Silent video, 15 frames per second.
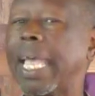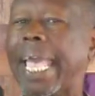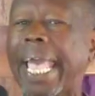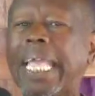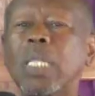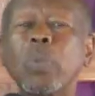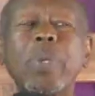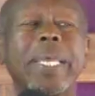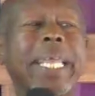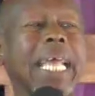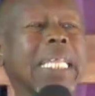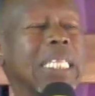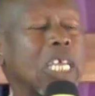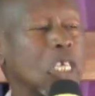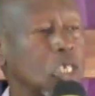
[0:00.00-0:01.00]
And we
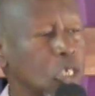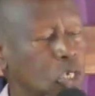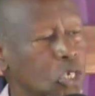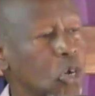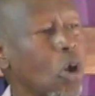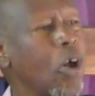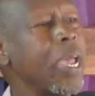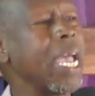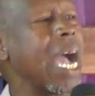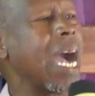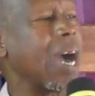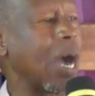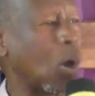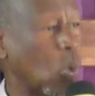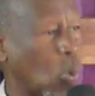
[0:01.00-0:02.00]
can enjoy
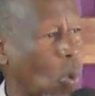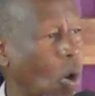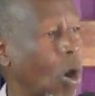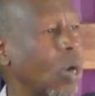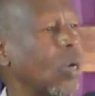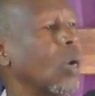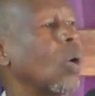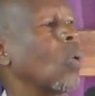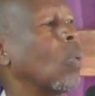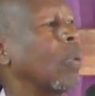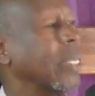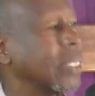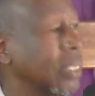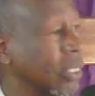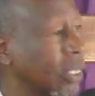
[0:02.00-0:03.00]
our walk
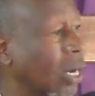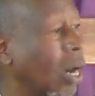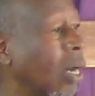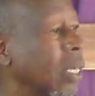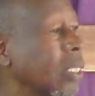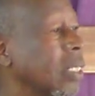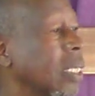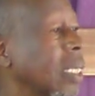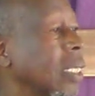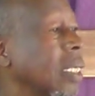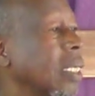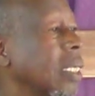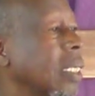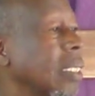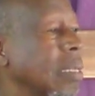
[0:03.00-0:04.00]
with God.
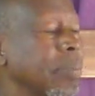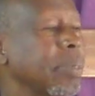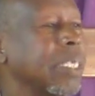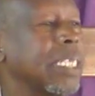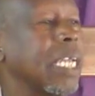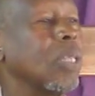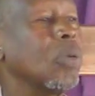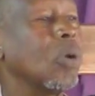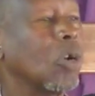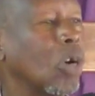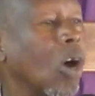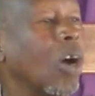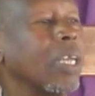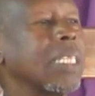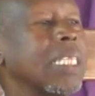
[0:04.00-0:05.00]
Let me tell you,
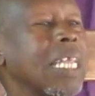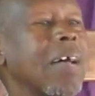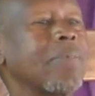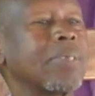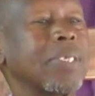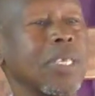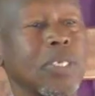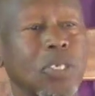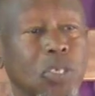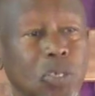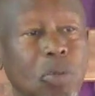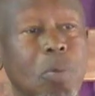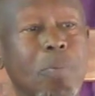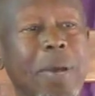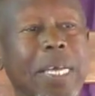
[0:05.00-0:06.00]
God loves us
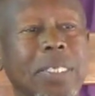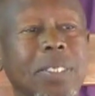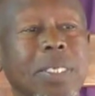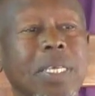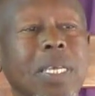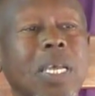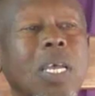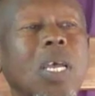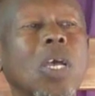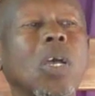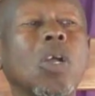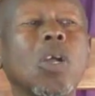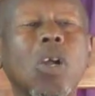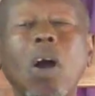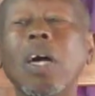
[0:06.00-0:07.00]
so much.
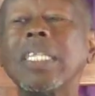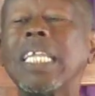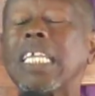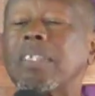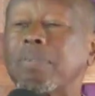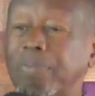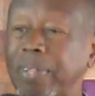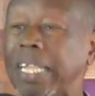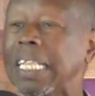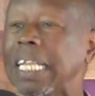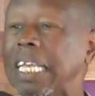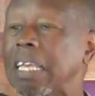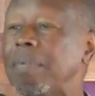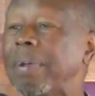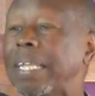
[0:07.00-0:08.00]
God has freely
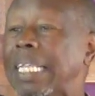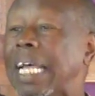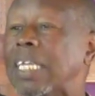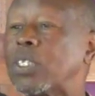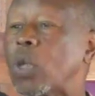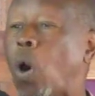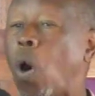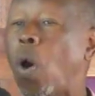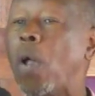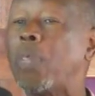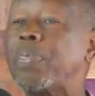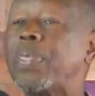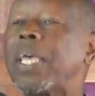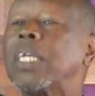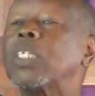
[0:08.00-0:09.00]
given us
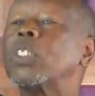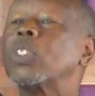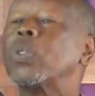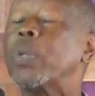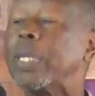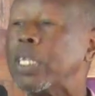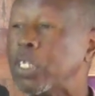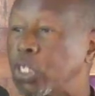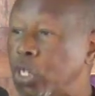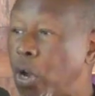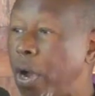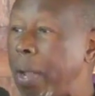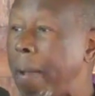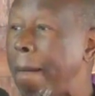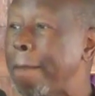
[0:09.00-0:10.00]
all things to
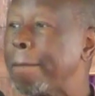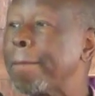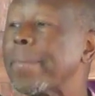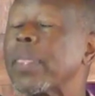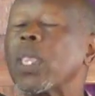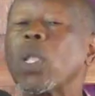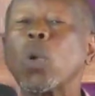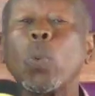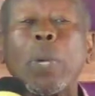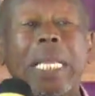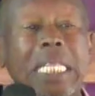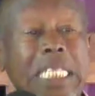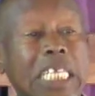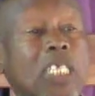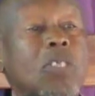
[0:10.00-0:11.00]
enjoy. We
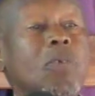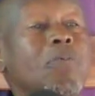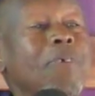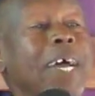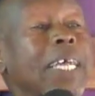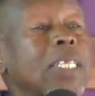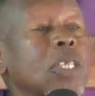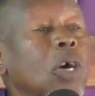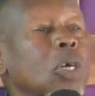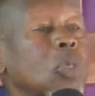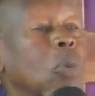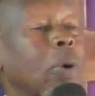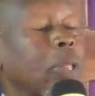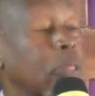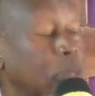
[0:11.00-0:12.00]
need to find
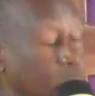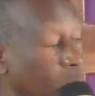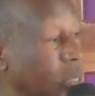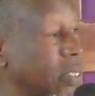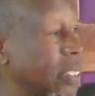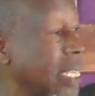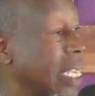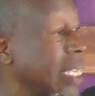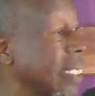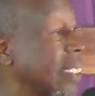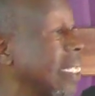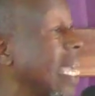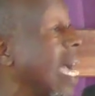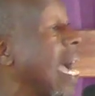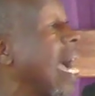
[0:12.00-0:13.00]
out what those things